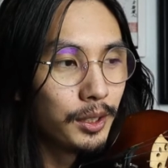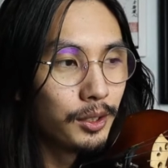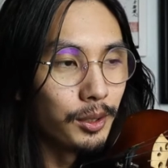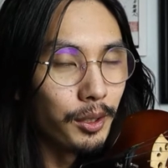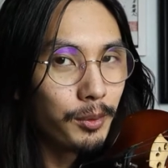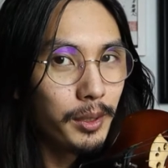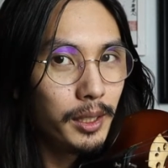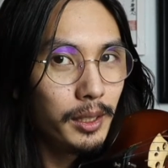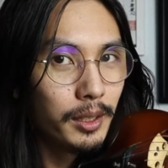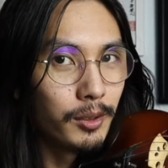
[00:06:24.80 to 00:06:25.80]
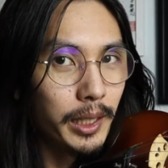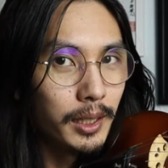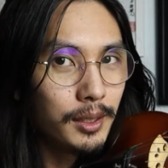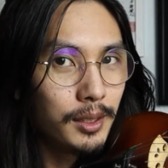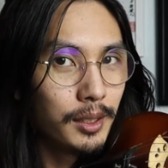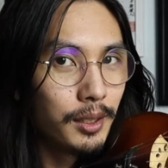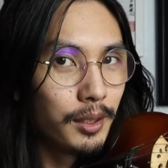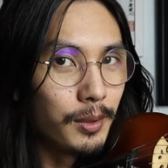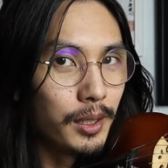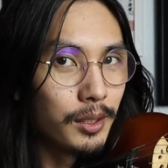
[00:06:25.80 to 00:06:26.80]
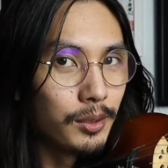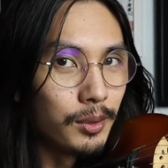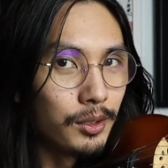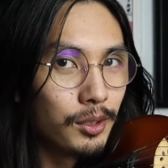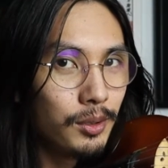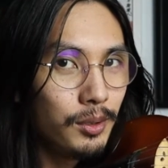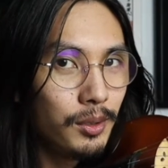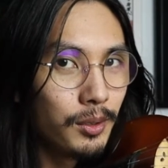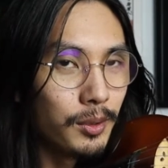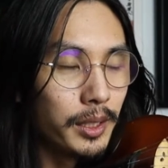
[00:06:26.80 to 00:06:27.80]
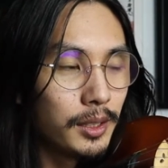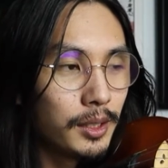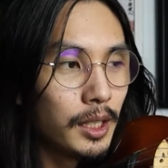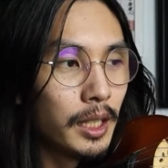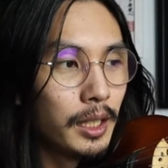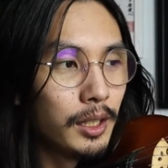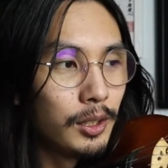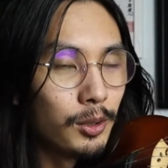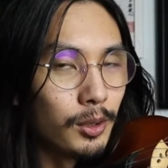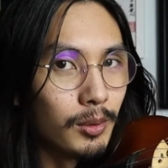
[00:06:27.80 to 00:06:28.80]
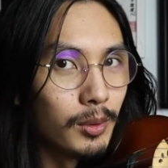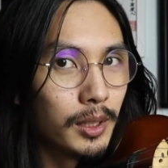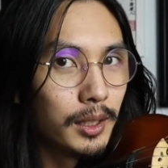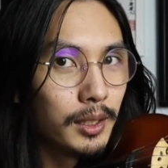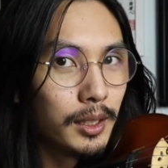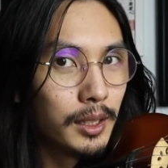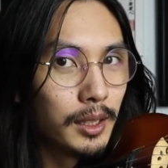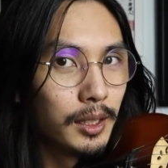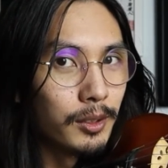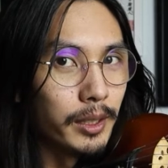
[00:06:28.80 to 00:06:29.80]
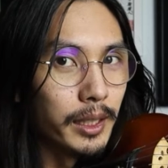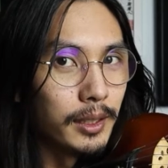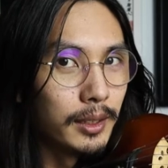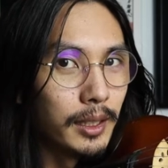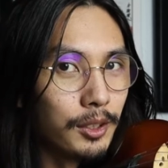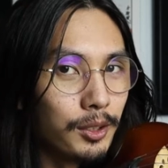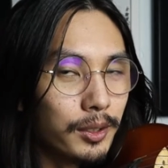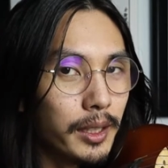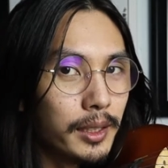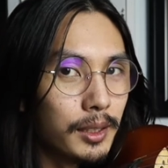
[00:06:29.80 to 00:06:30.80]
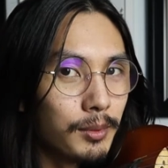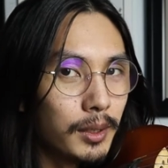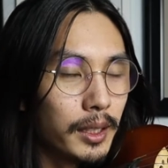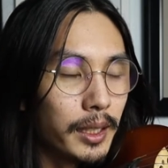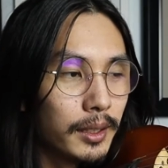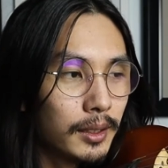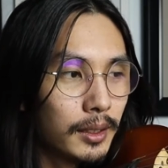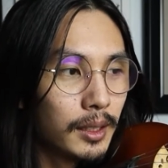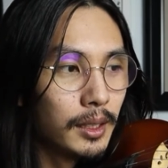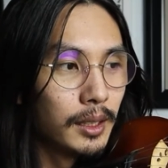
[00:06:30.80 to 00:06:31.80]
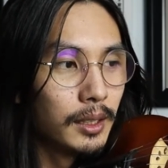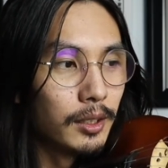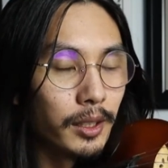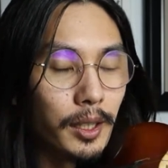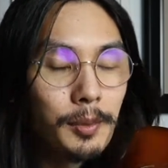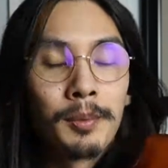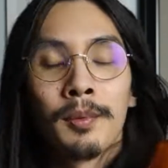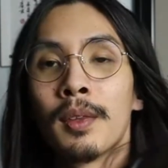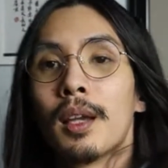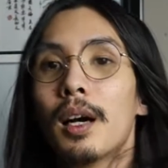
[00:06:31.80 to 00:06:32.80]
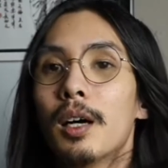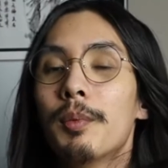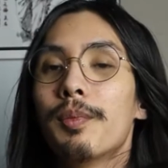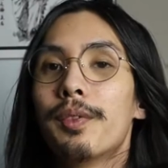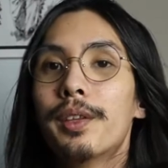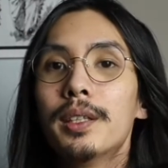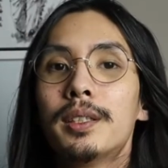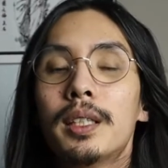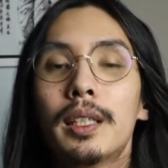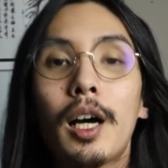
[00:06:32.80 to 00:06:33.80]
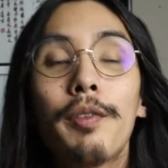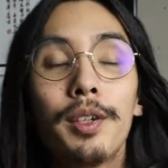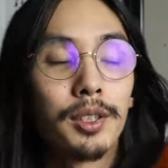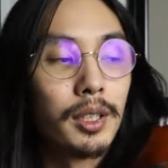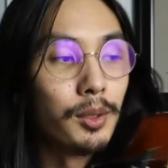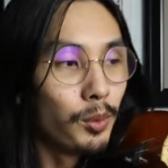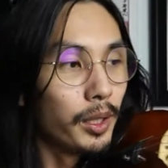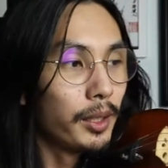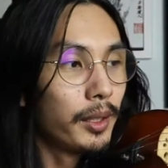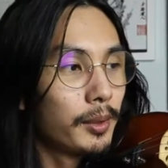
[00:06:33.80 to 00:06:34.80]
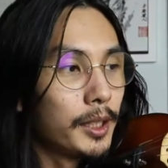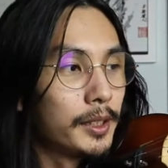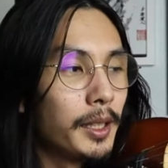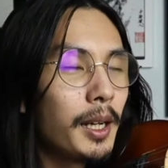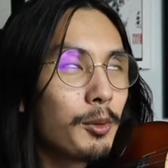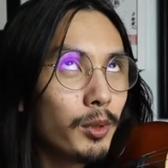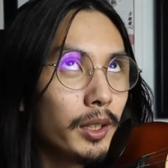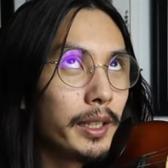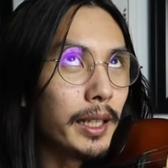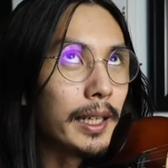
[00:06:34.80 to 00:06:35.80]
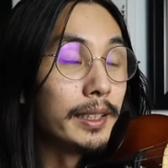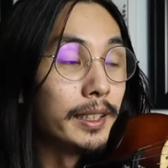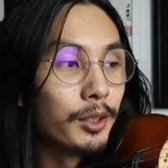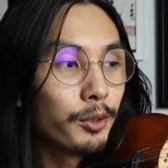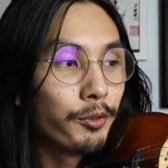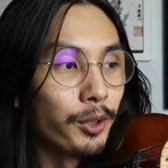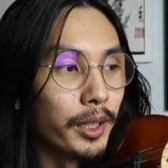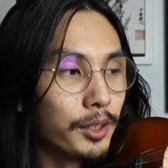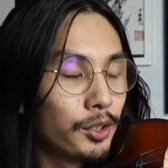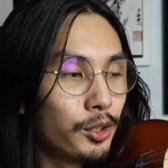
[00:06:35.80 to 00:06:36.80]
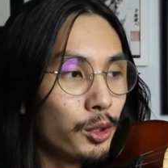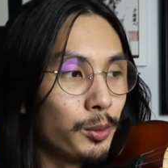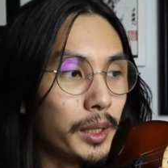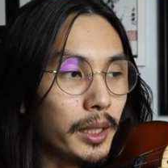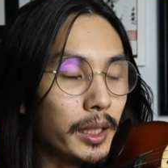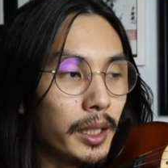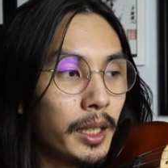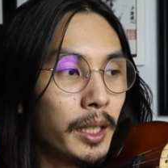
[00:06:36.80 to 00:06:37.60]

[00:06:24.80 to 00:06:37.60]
to a 3, grace, 3 to a 2, grace, 2 to a 1, grace, and you're nice and relaxed. Okay, this obviously, it's not really ideal for us to be